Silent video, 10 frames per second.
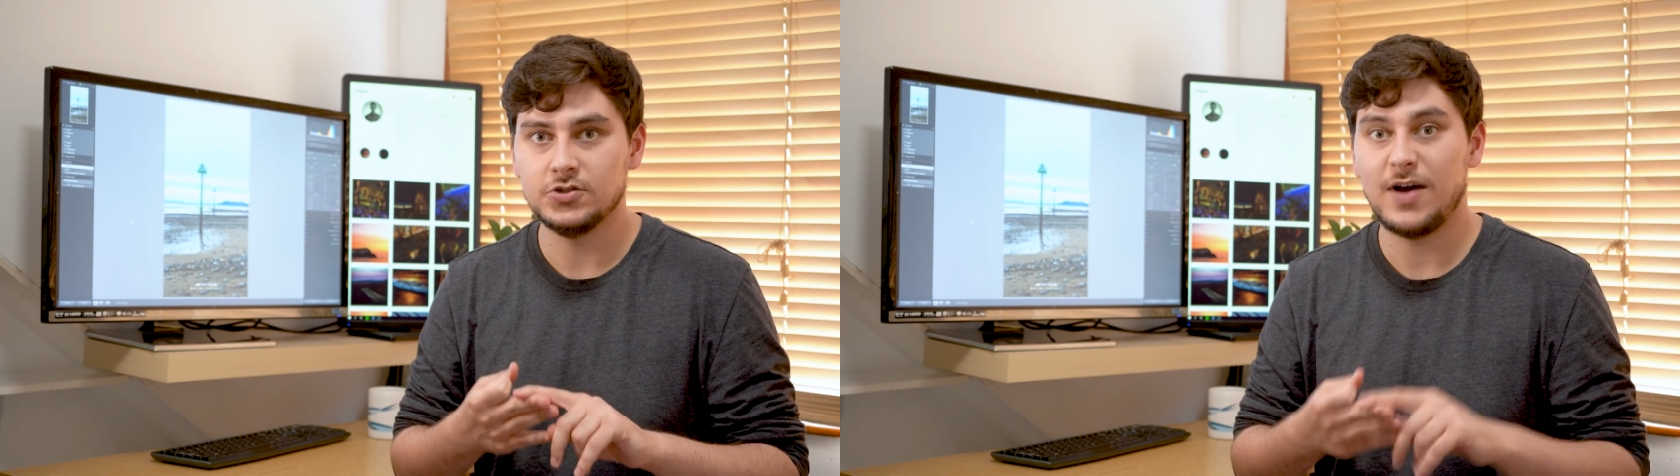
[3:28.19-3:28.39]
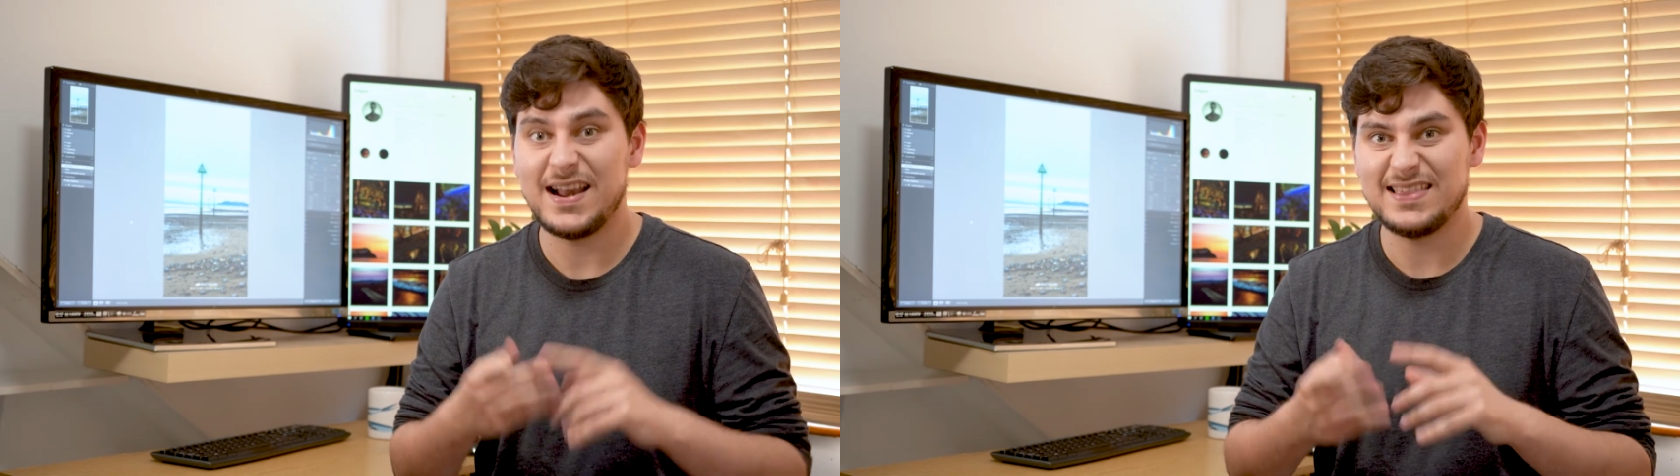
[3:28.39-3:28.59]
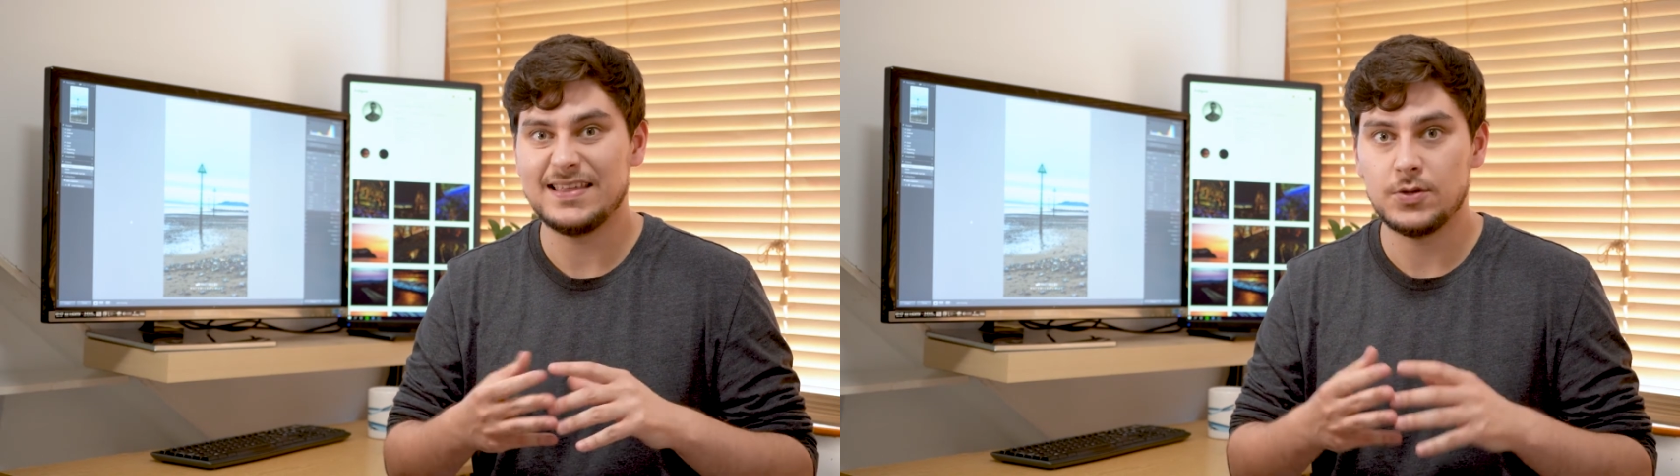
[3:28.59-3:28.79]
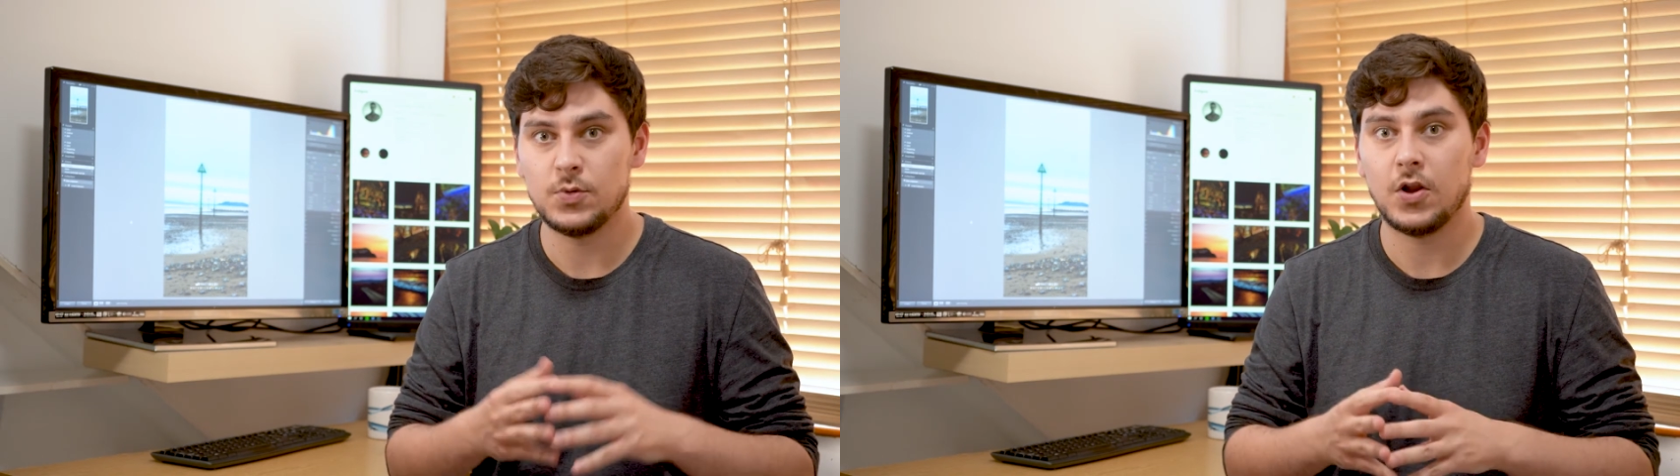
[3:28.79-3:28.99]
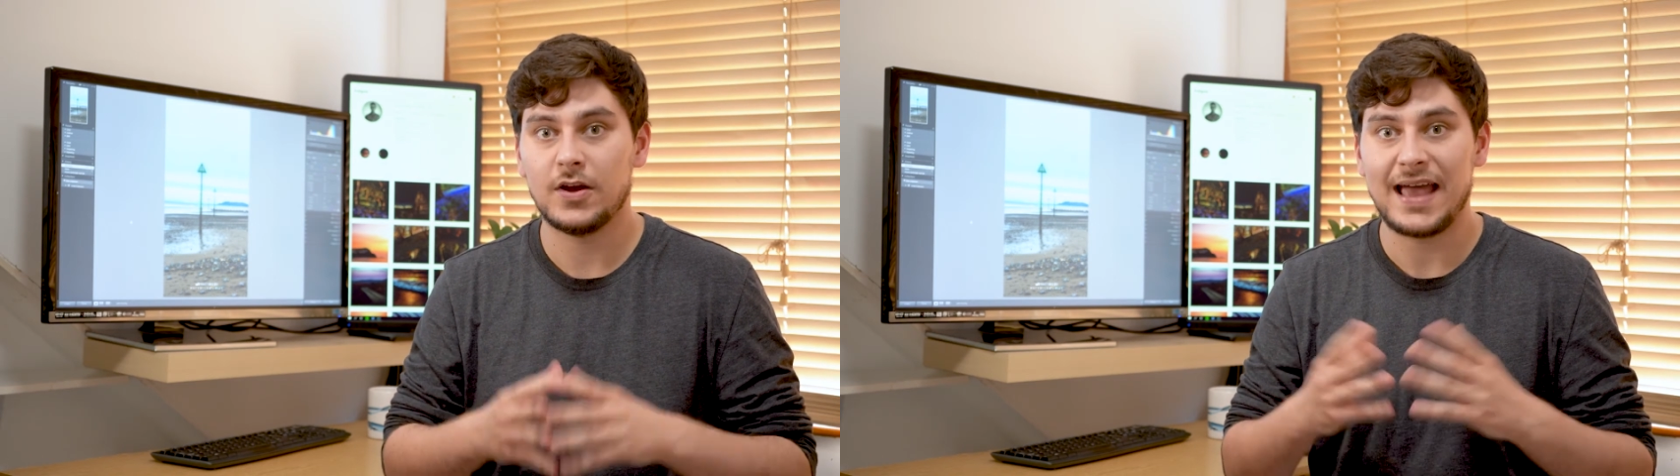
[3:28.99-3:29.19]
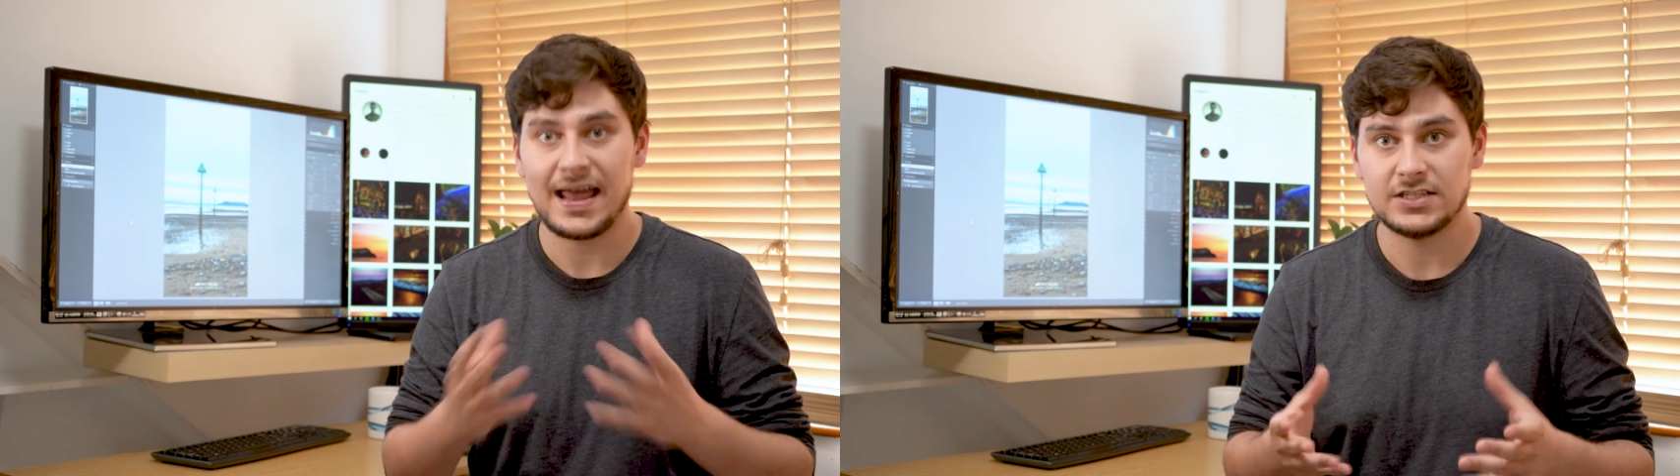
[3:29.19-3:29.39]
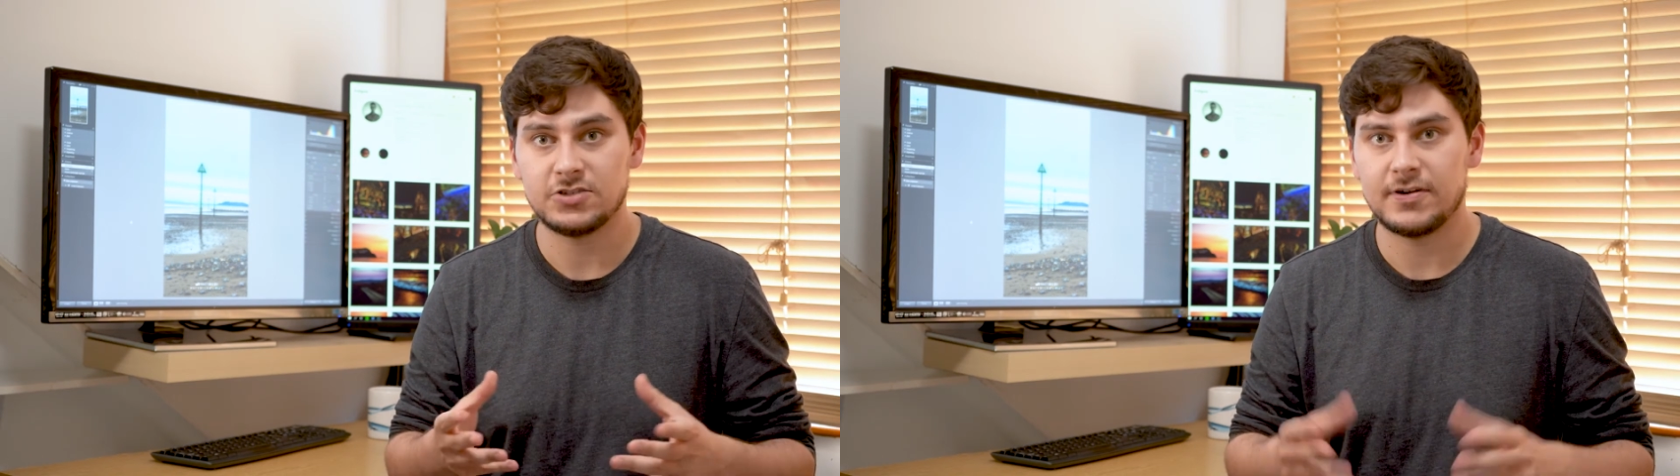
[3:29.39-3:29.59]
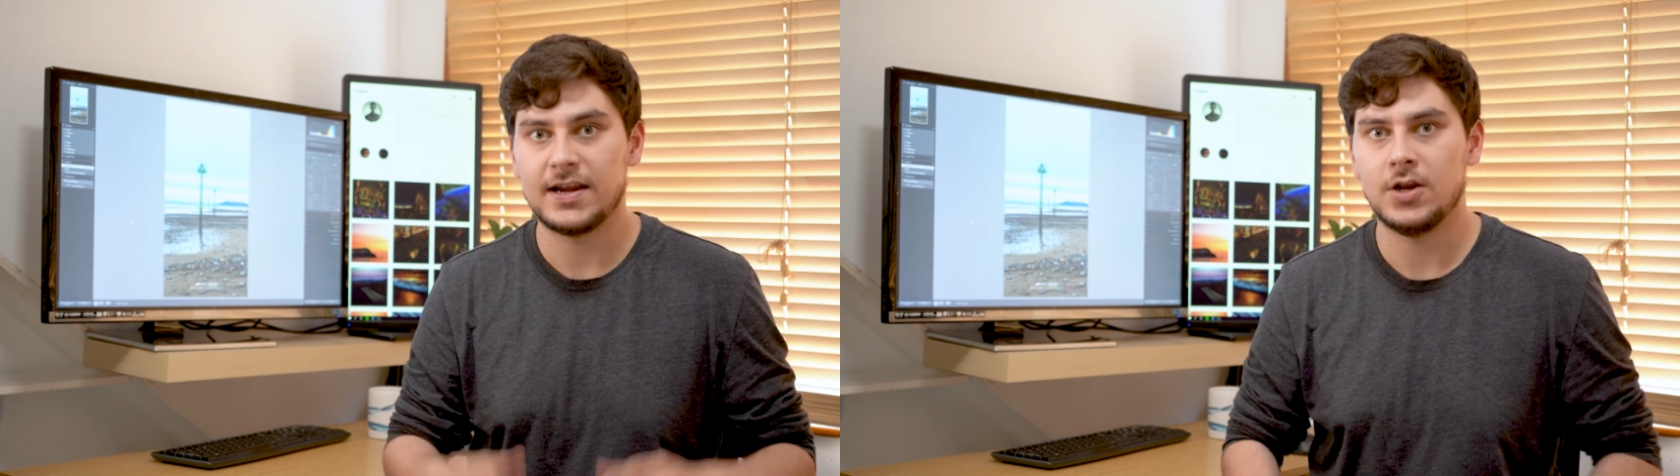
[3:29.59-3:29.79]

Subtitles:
or anything you would like answering,